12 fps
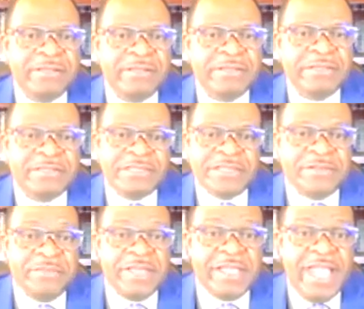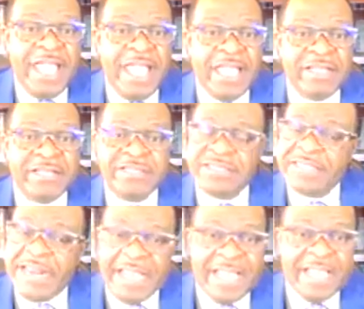She didn't make A. She's
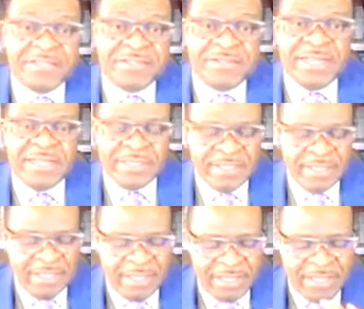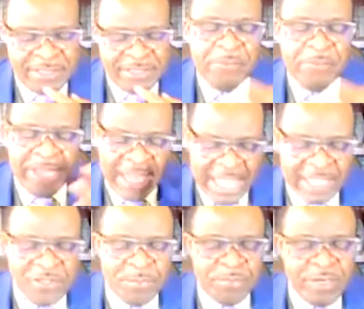an A student. So we had
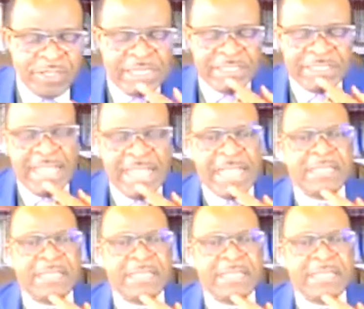to process that.